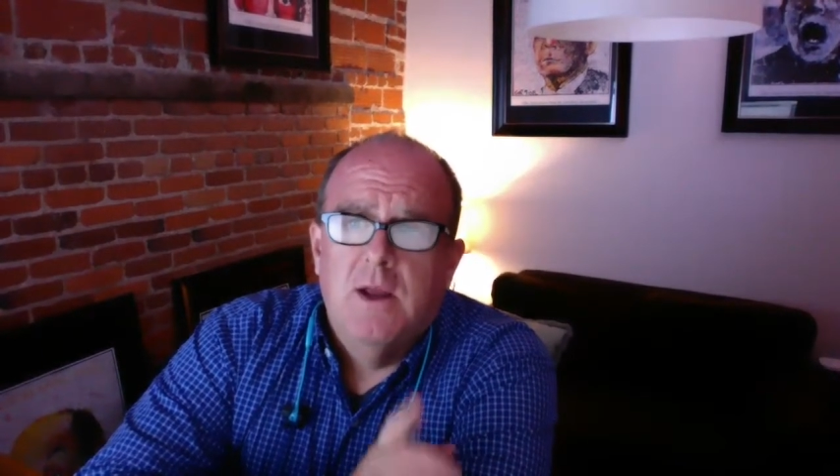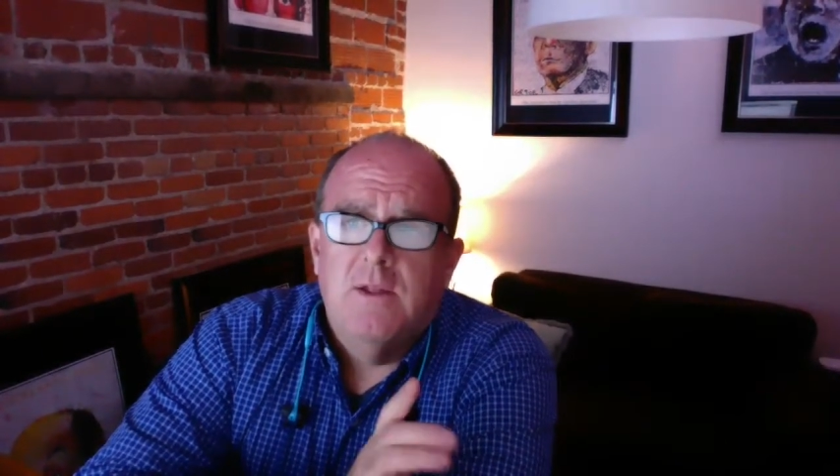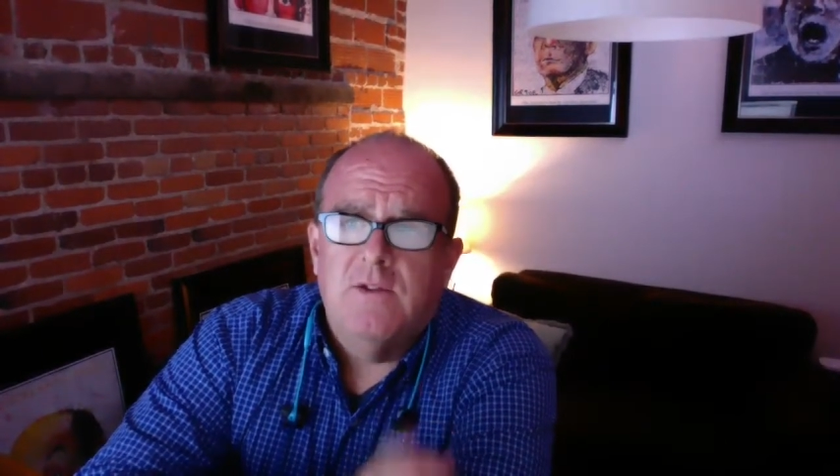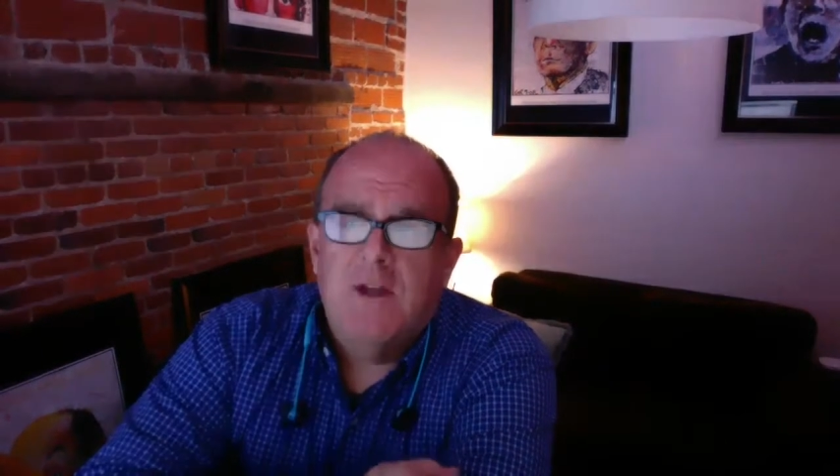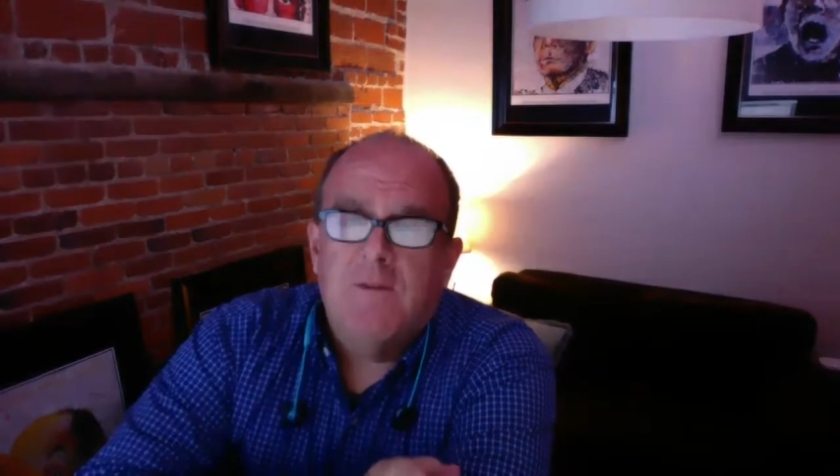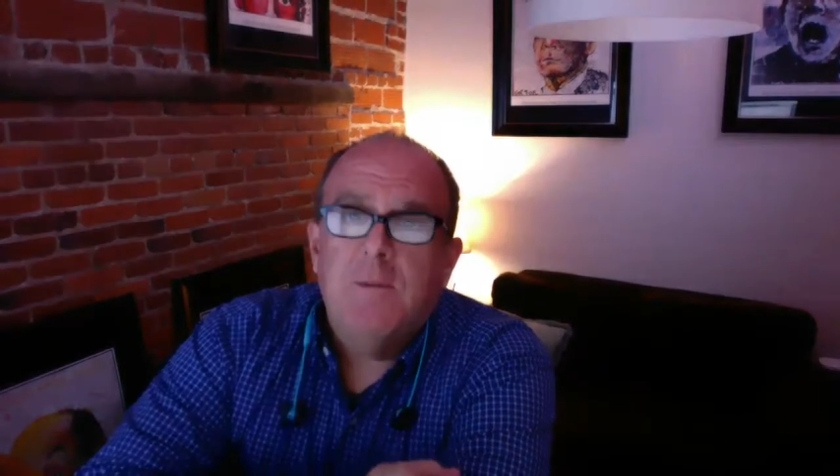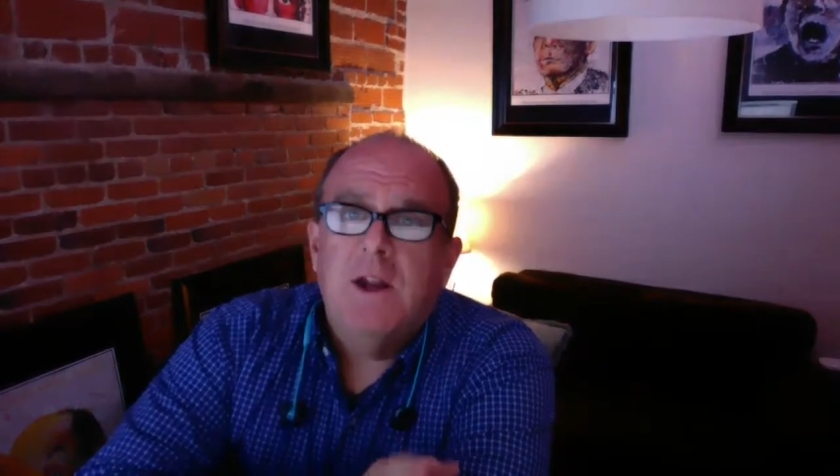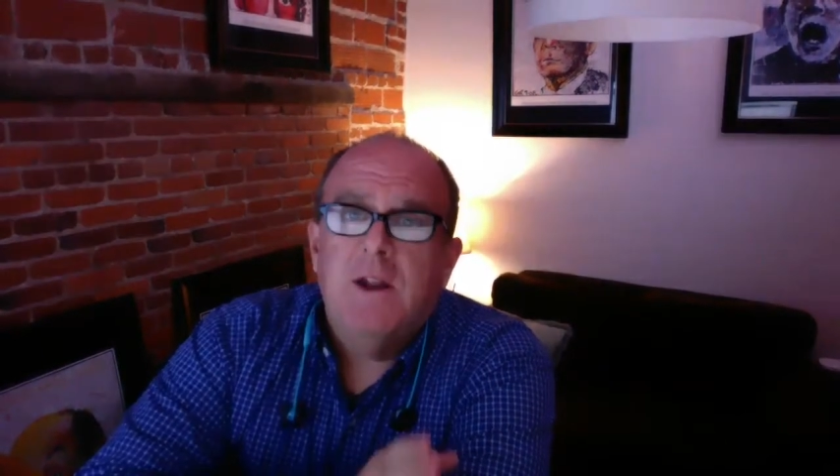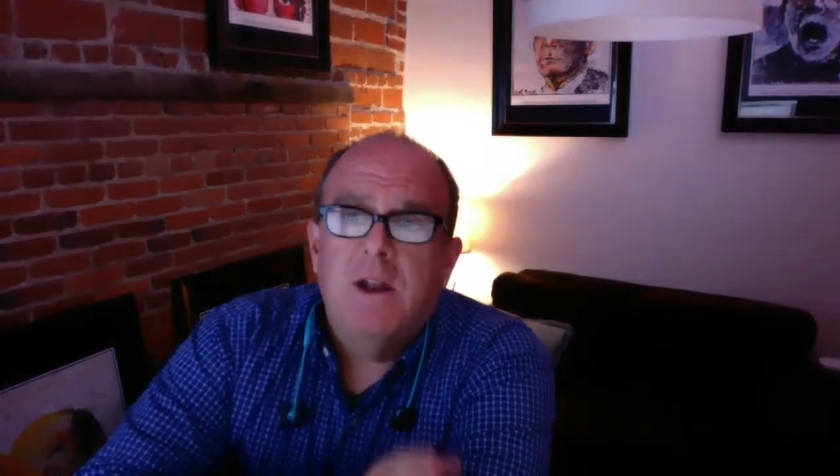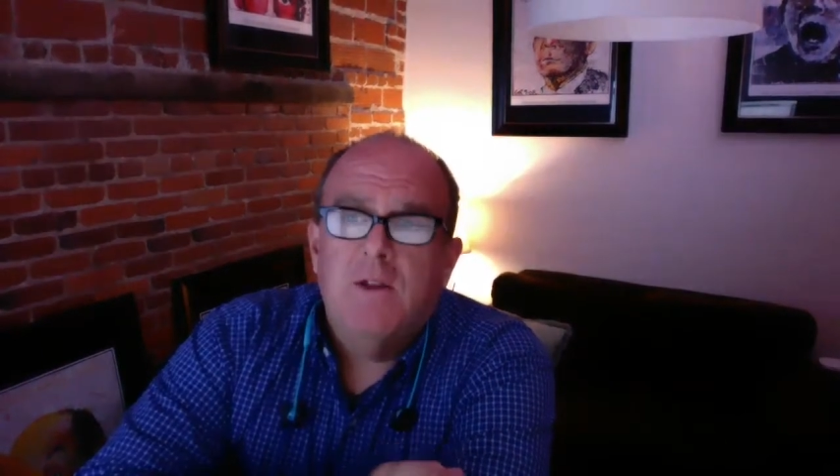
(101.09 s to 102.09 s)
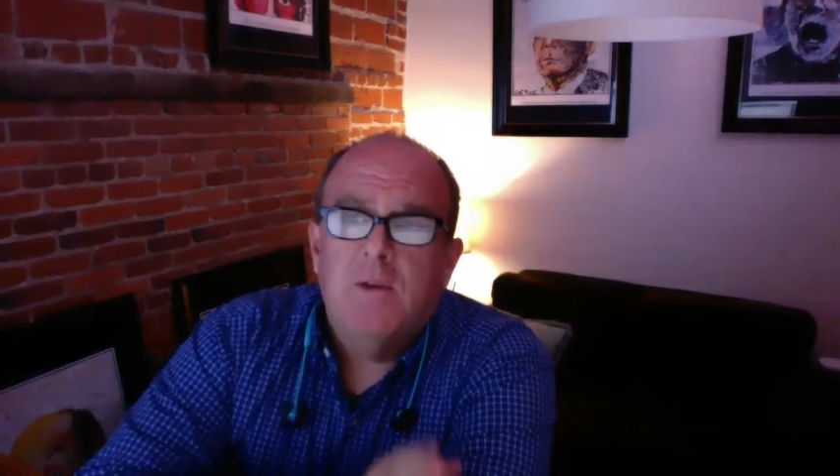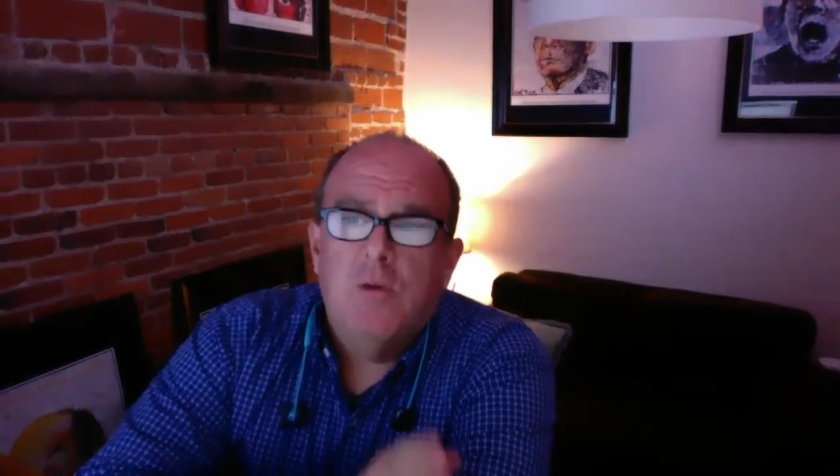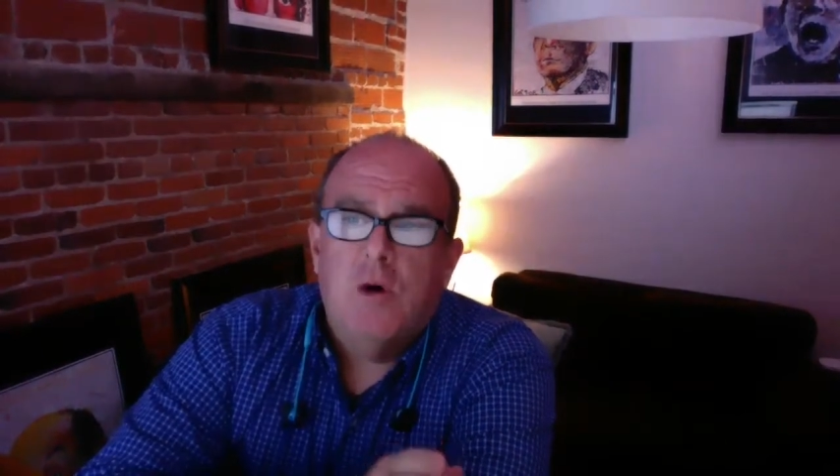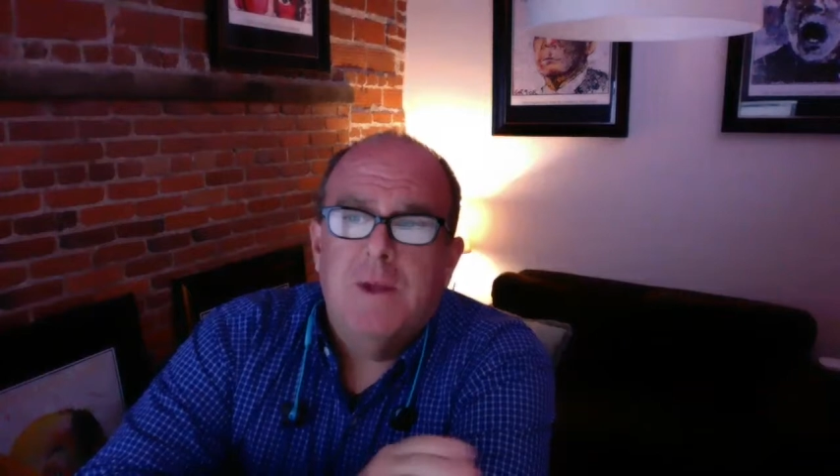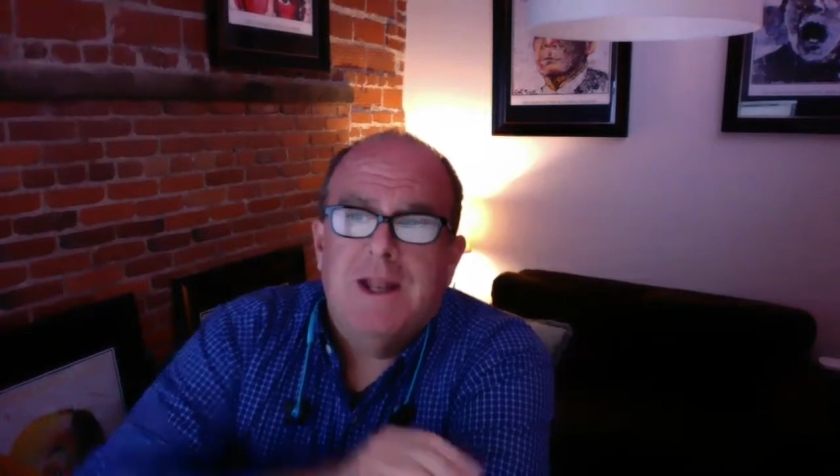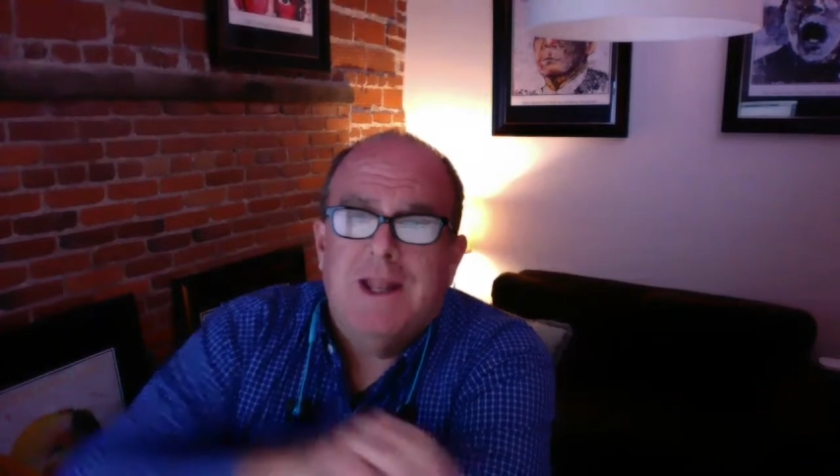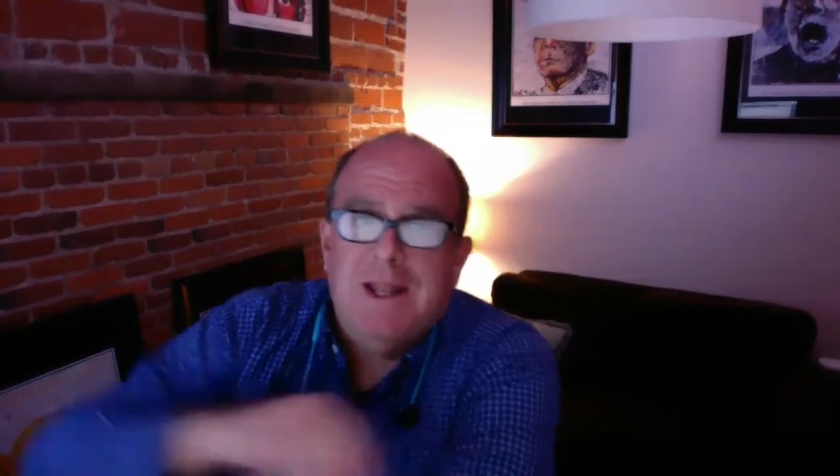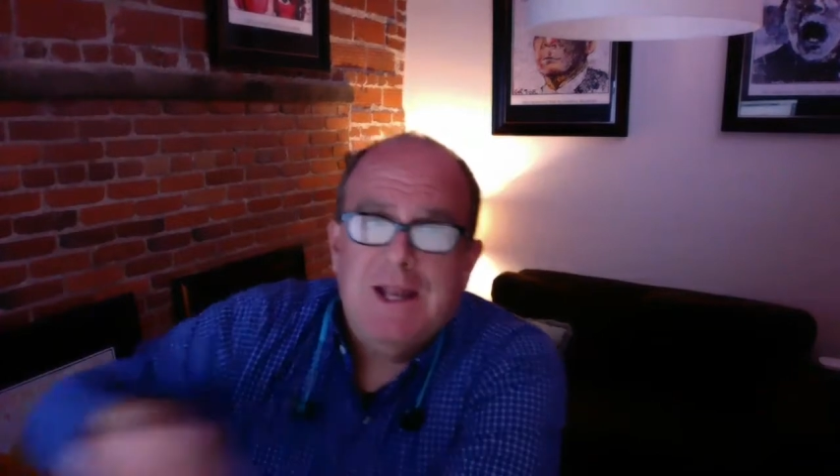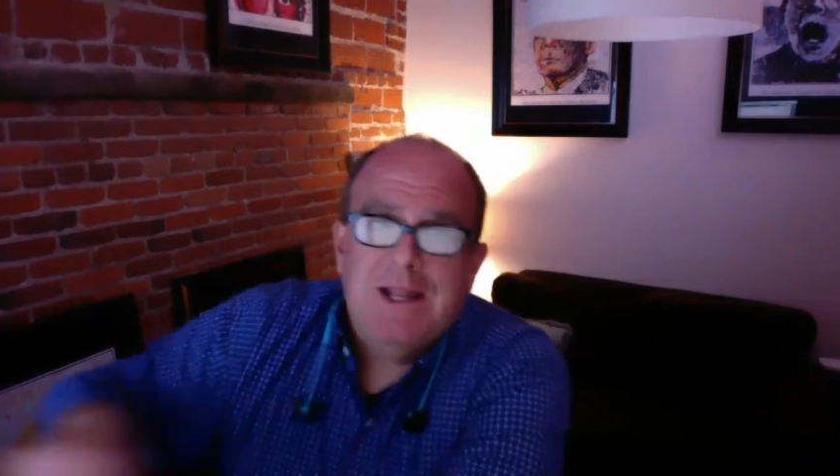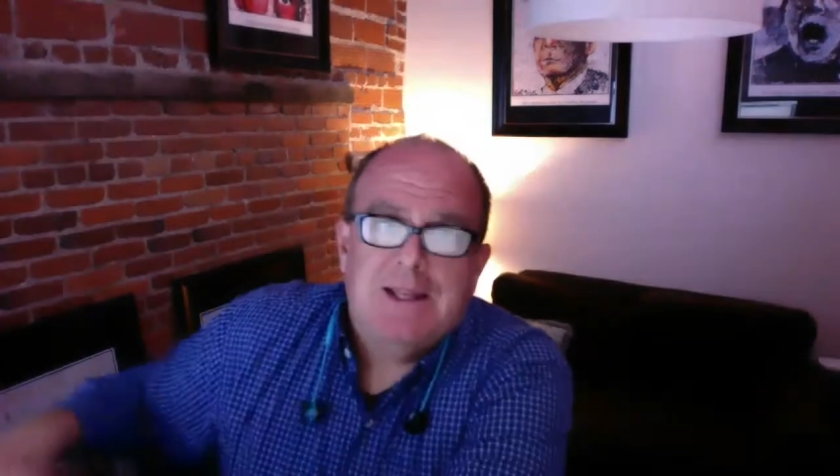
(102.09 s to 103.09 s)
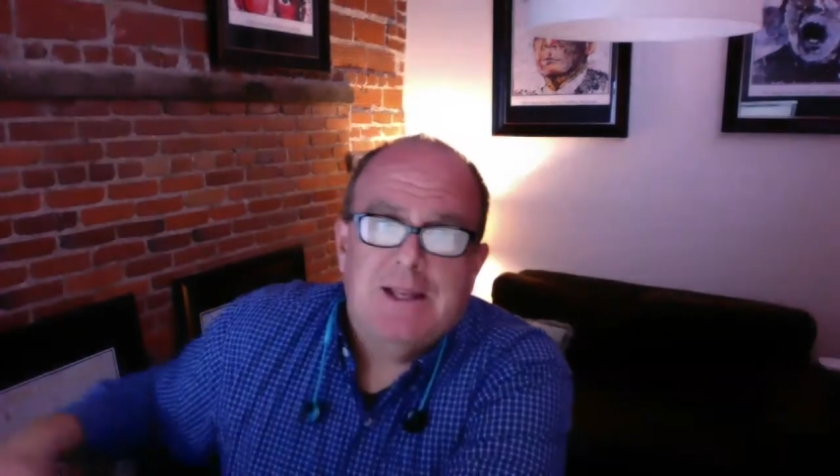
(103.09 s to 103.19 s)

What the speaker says: There's never been another moment like